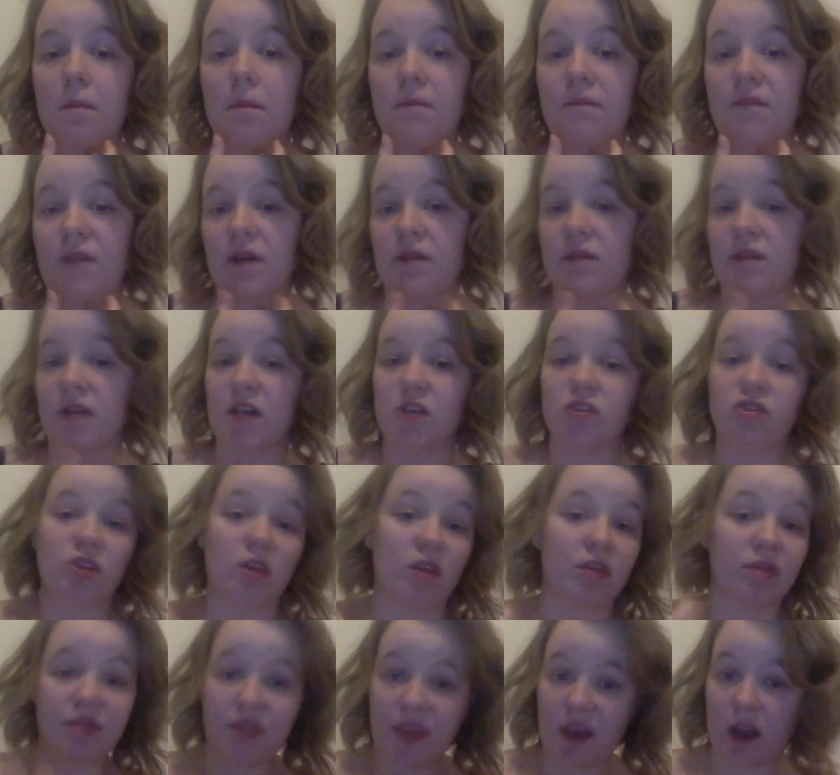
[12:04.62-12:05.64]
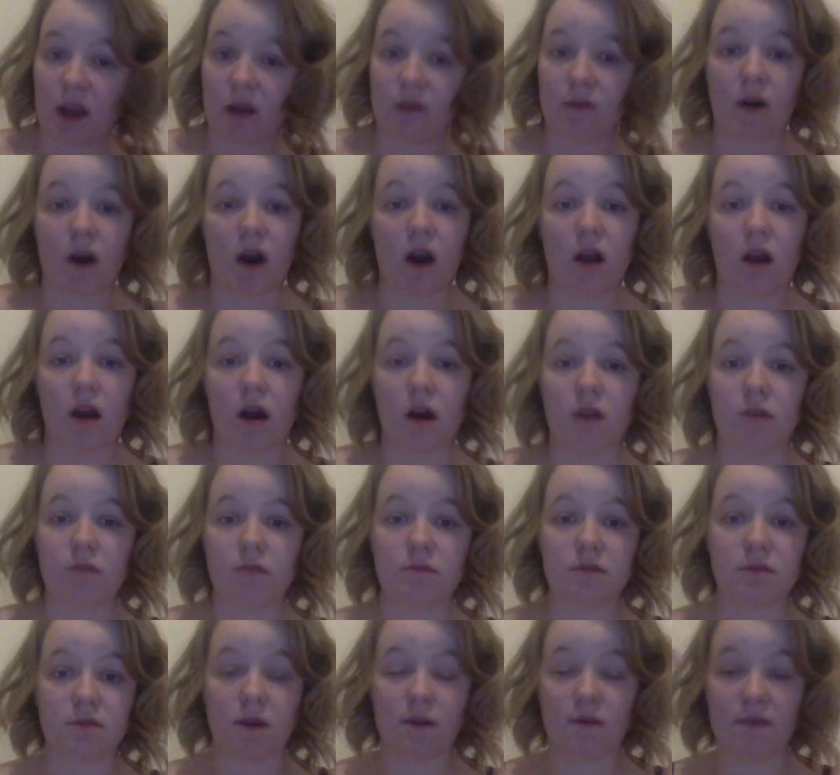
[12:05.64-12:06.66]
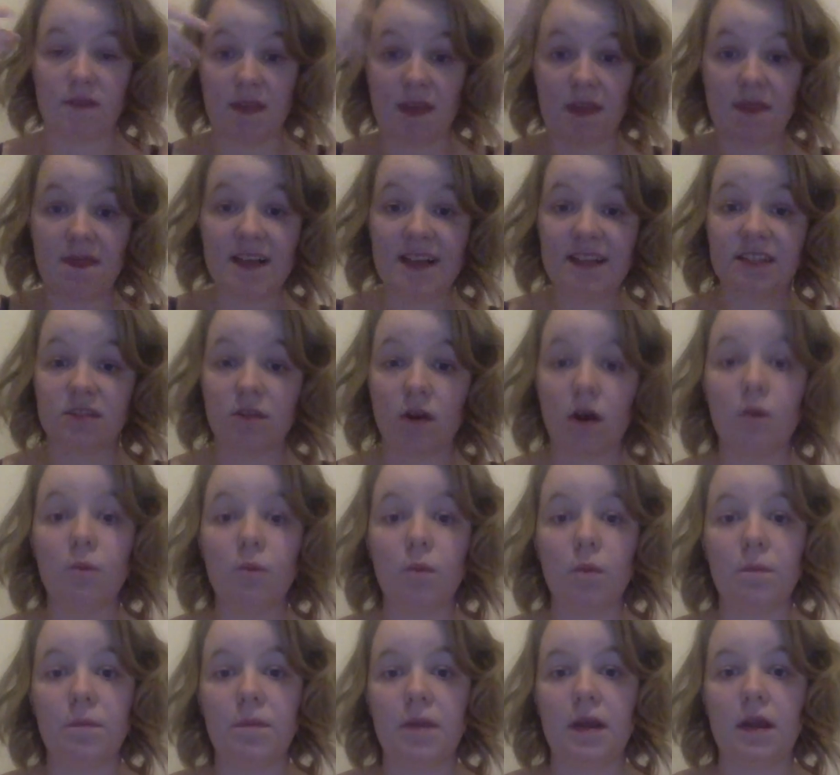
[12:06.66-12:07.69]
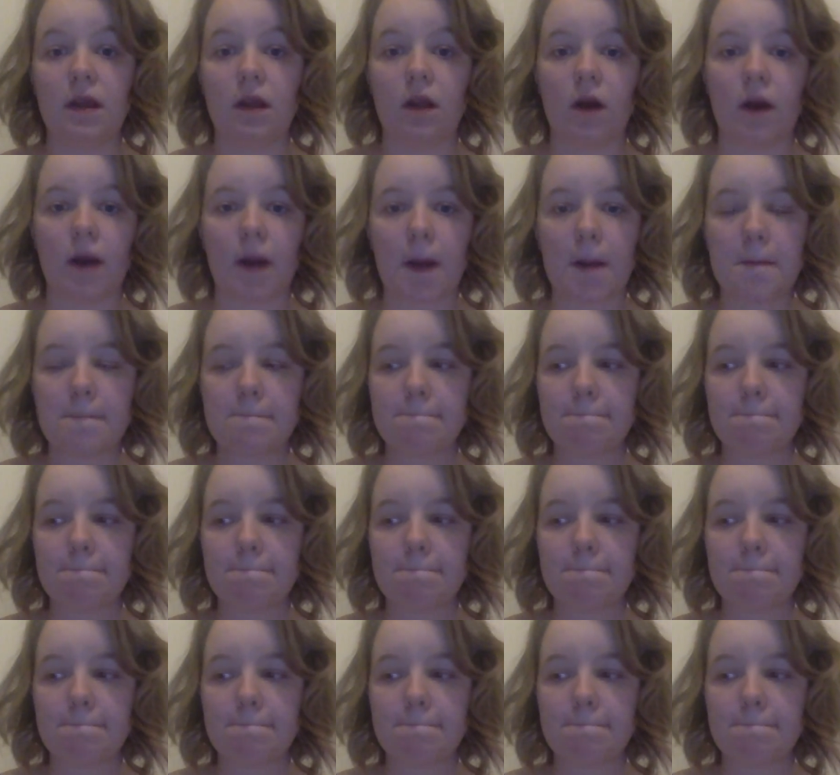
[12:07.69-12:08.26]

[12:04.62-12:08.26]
foundation, thick of eyeliner and stuff, and then this side would be like,